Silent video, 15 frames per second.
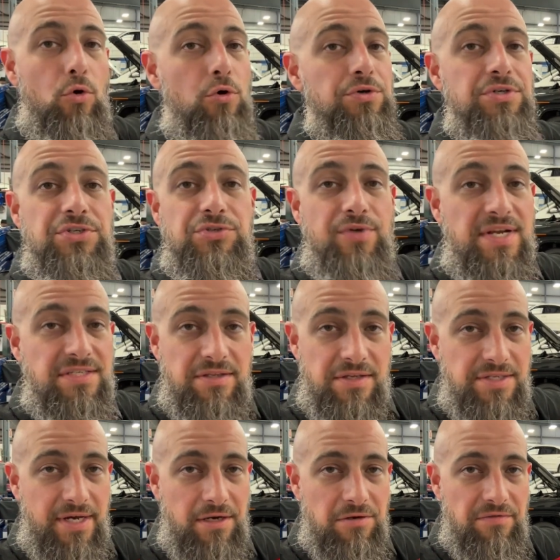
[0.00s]
or just straight to the
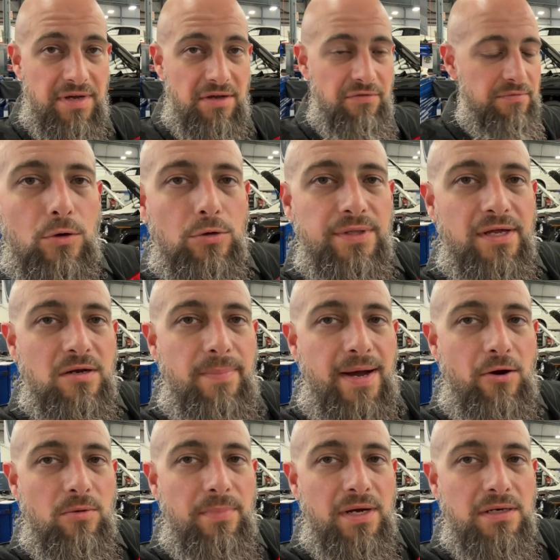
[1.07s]
tire valve. Hold down the
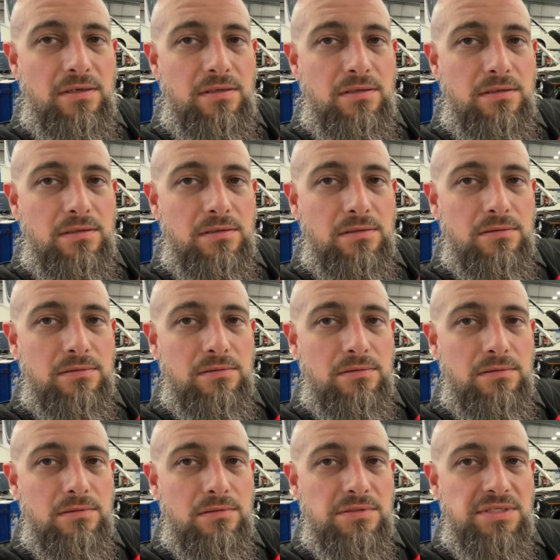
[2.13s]
power button.
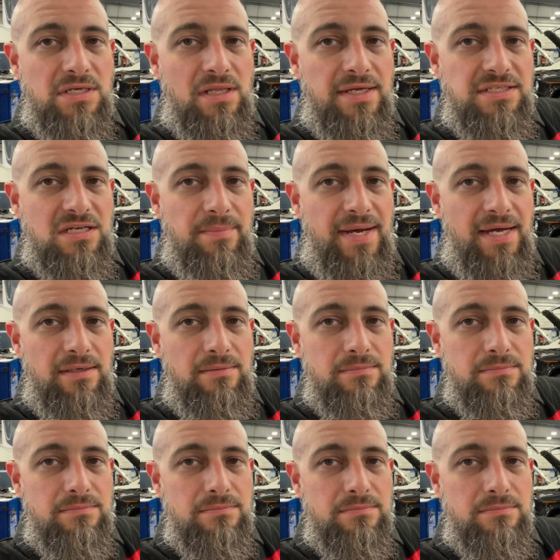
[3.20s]
See the lights come on.
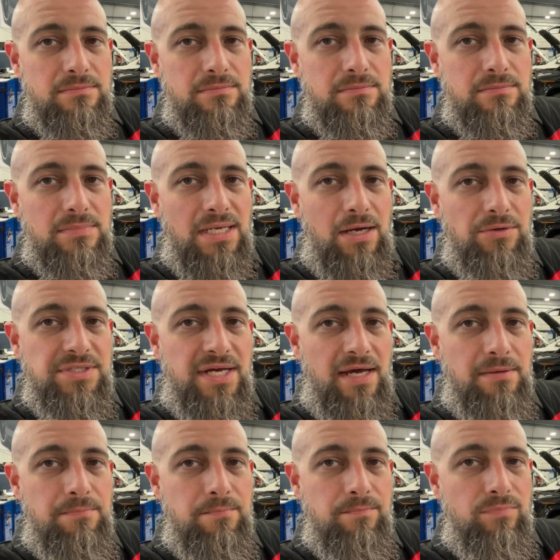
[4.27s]
Now it's
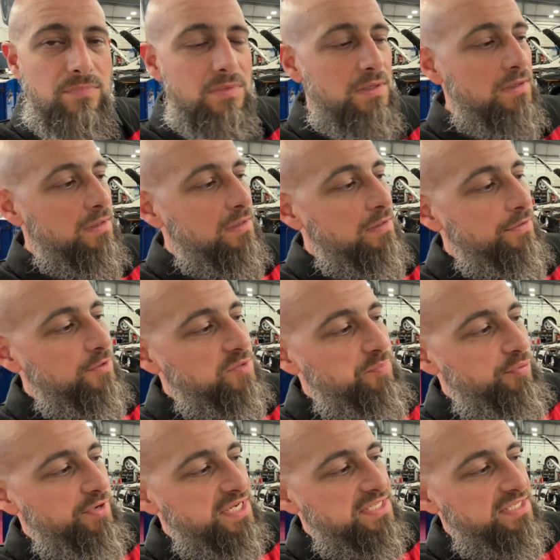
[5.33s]
on. There's
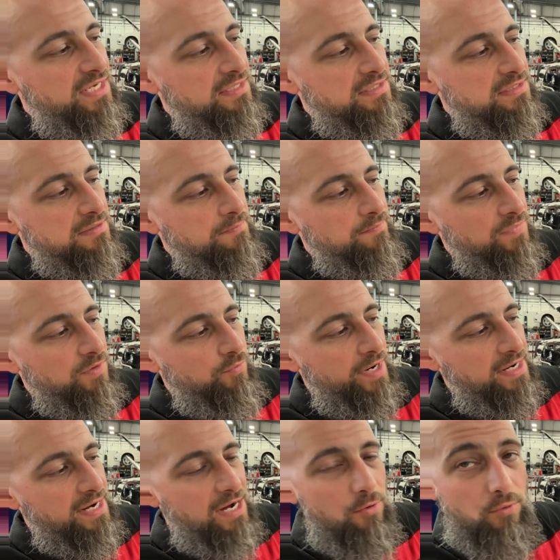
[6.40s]
presets.
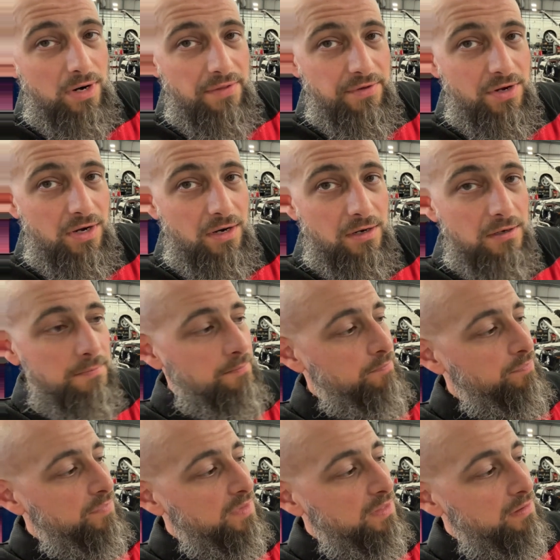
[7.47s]
Right now we're on the car
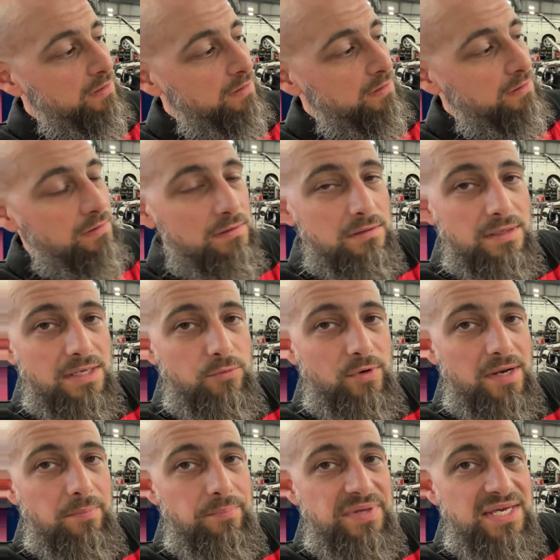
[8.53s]
and we're
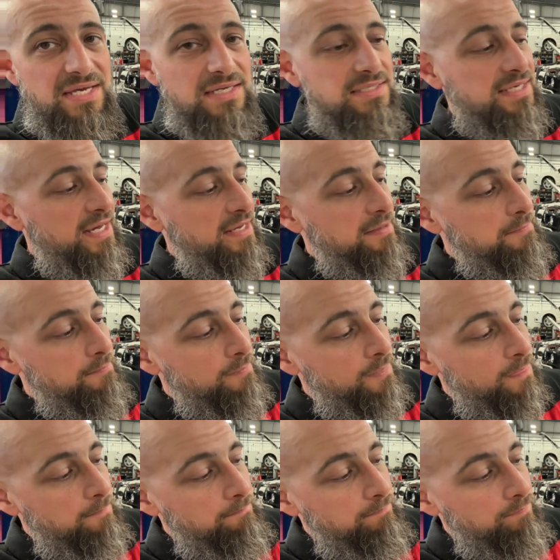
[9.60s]
on PSI.
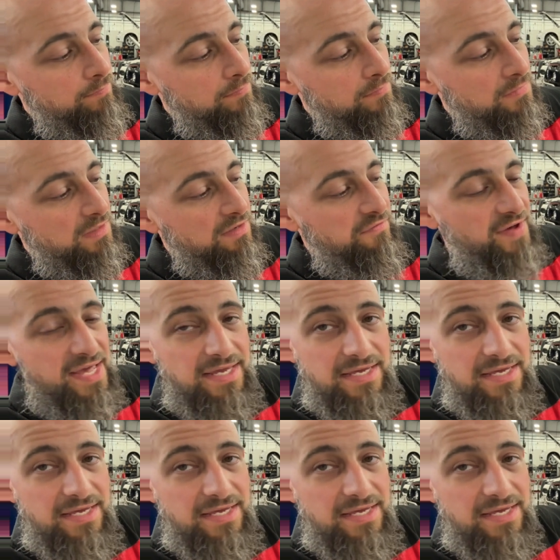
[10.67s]
If I